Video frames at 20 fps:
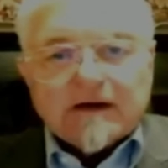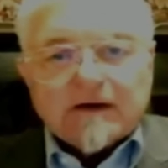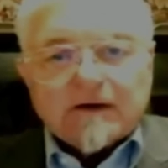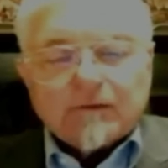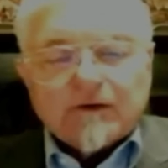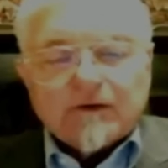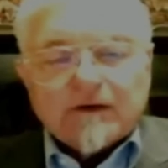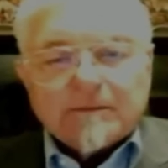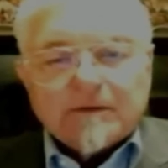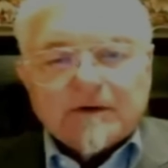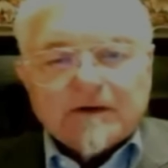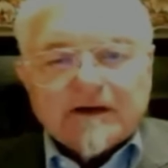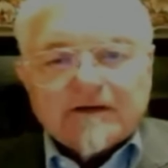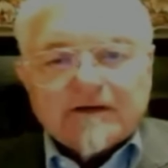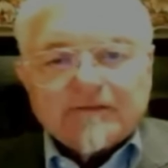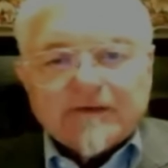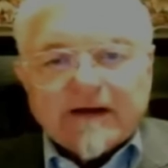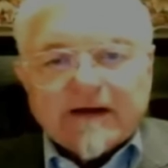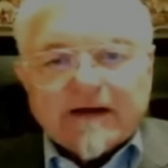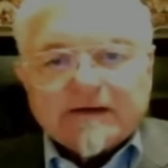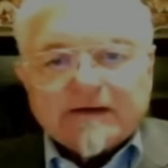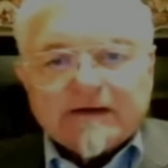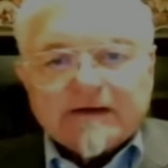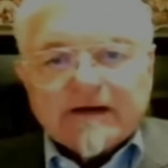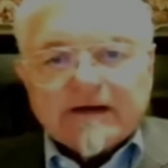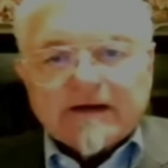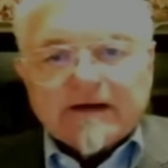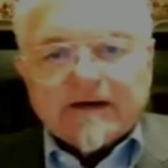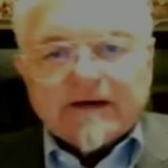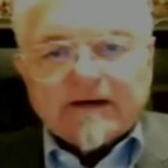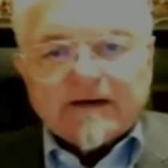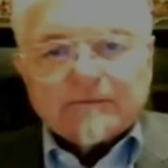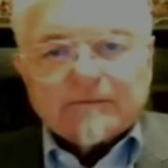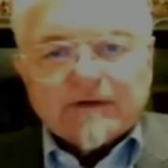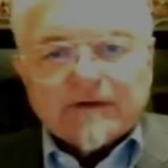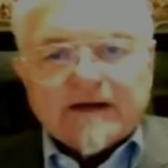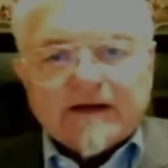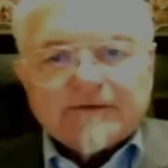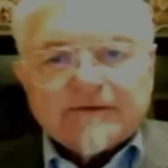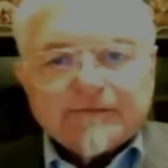We believe that
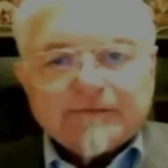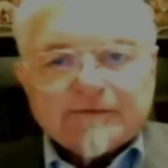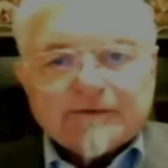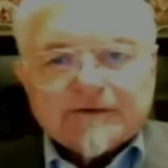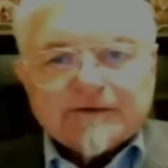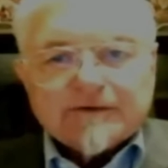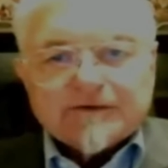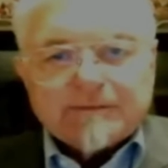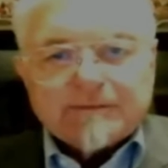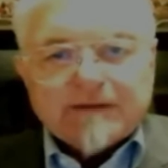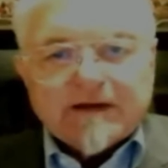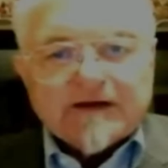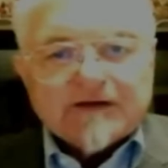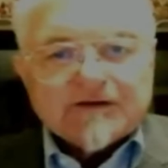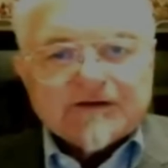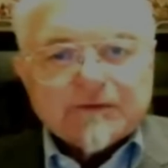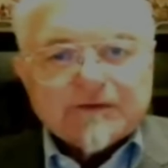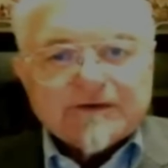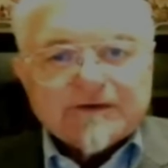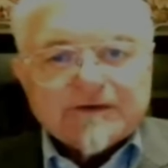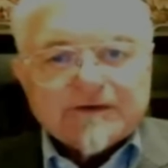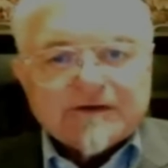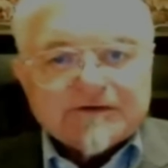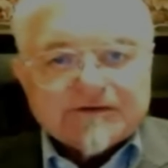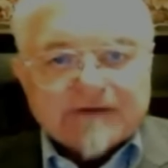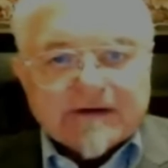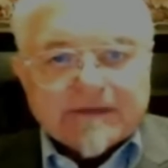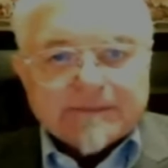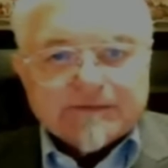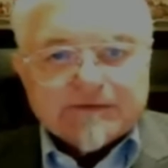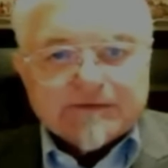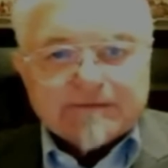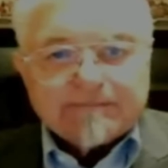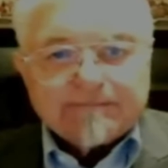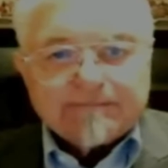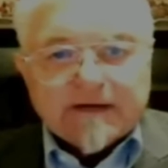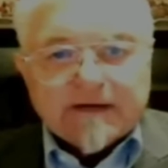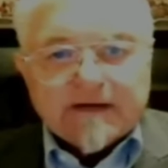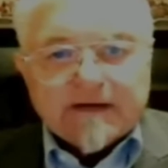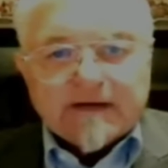life begins with
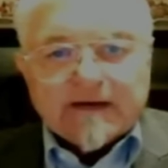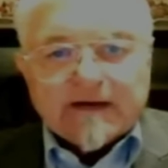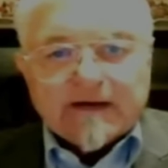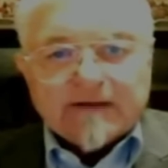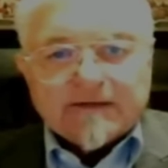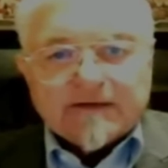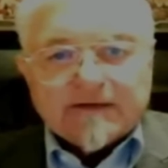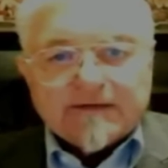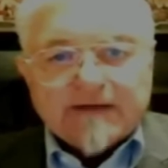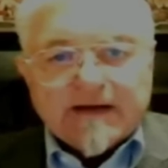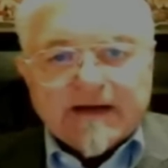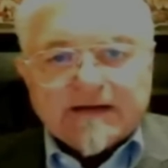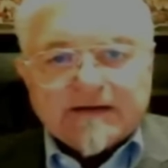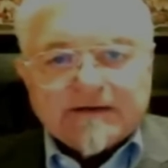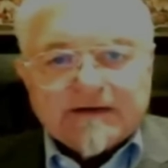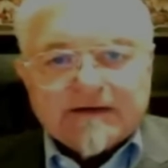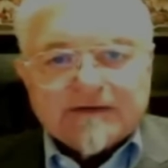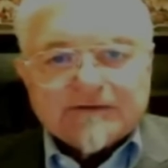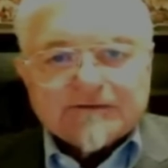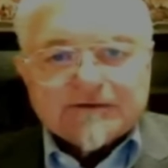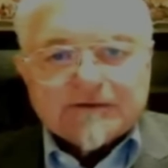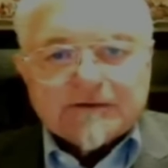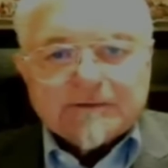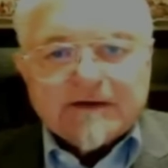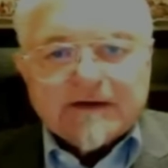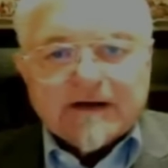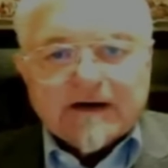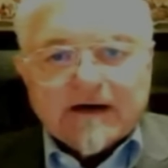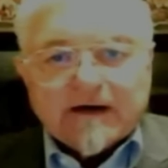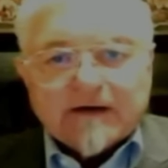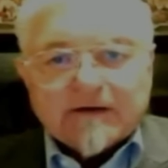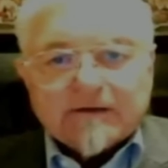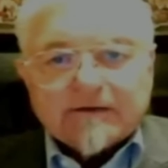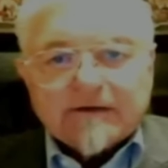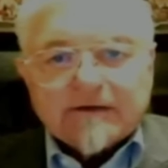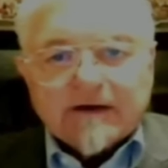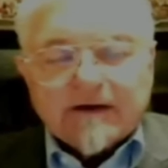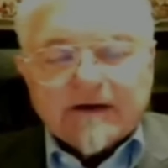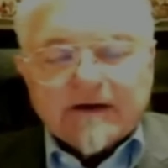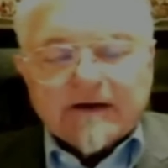conception and that that needs to be
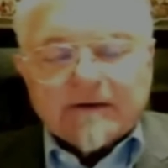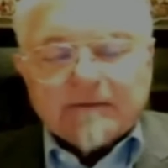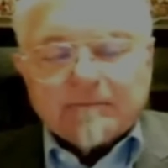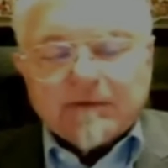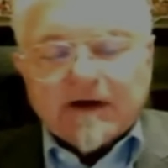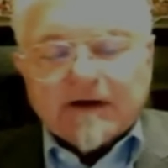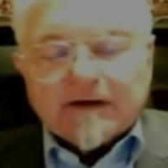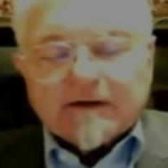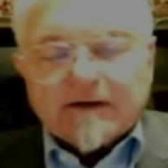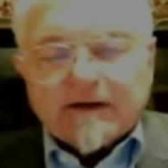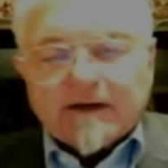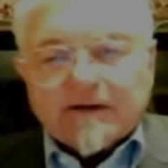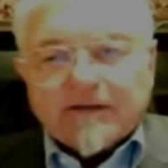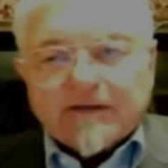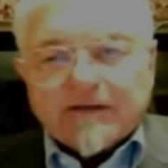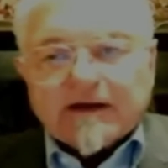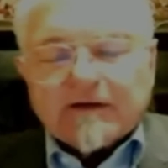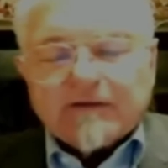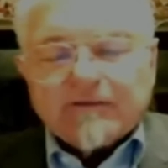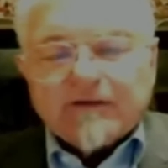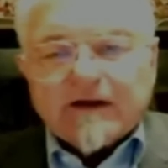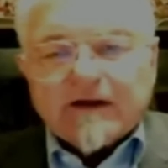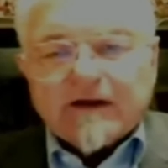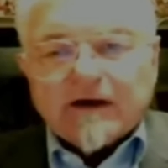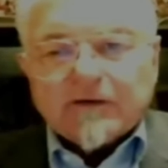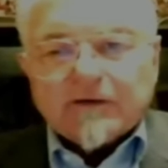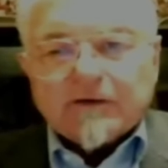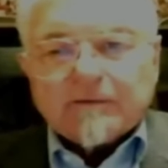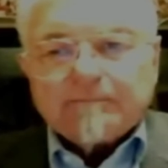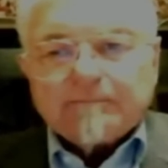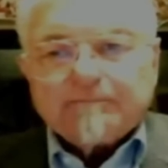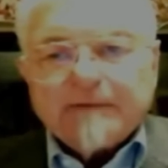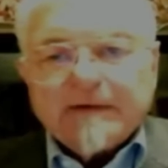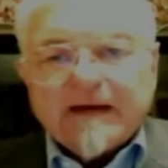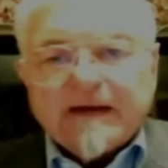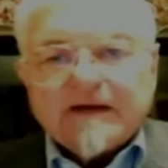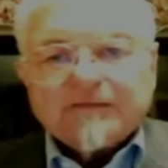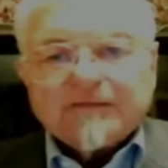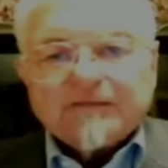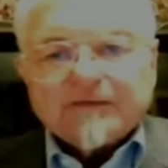honored. But think of the other
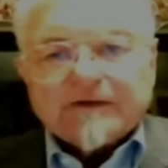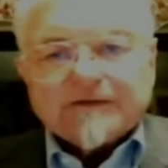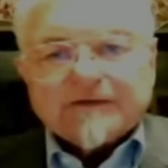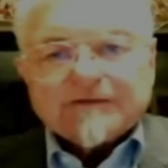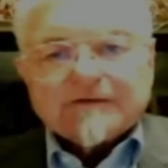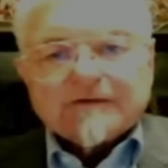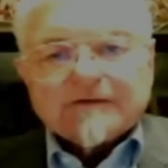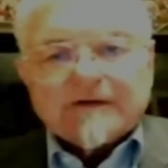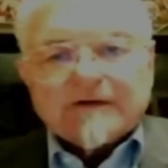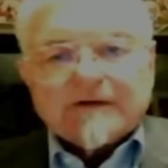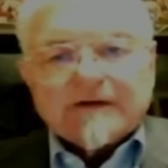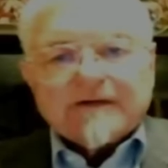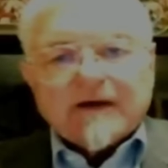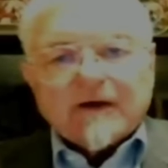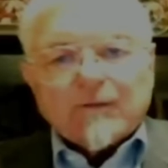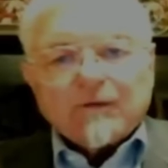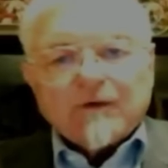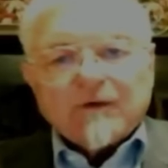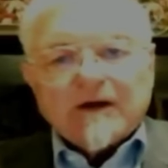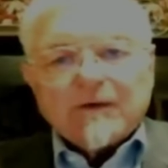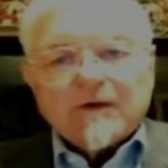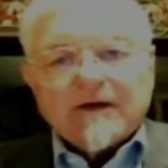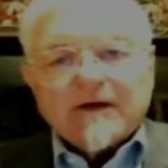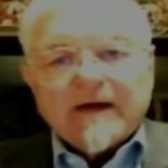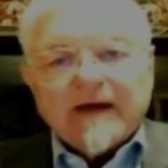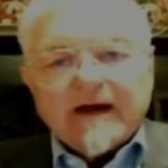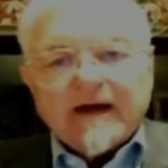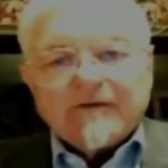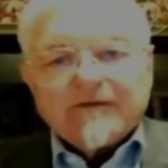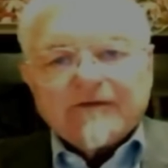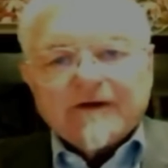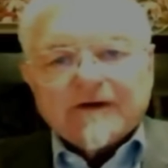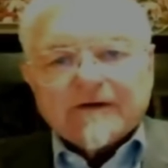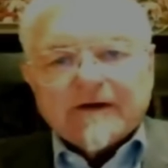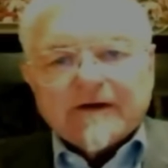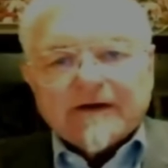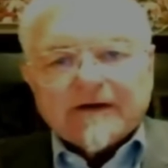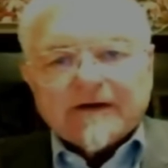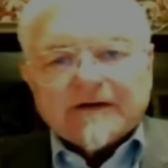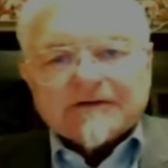benefits that we would have here
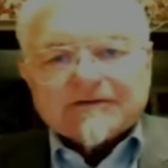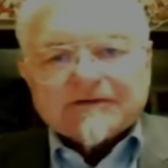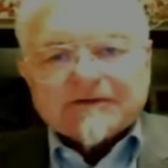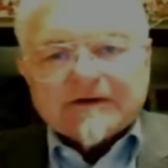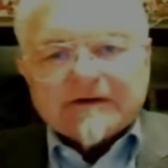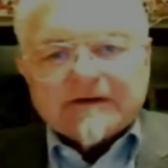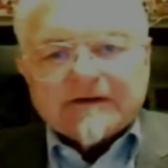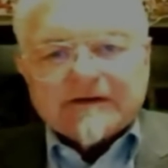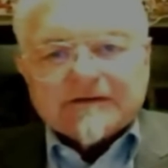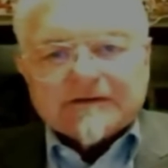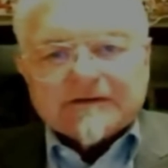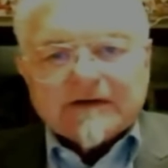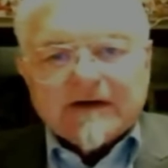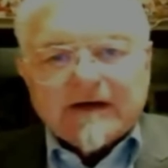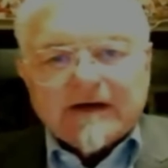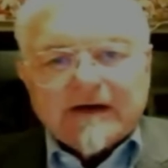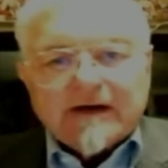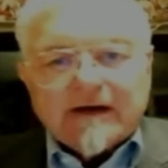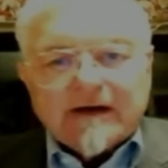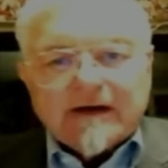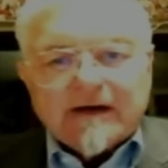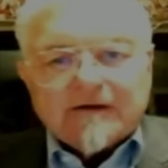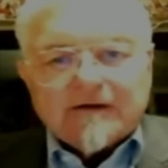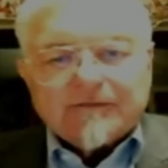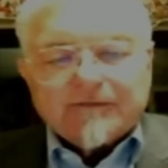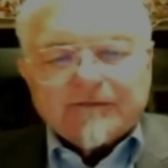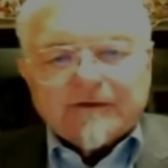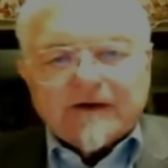in our cities if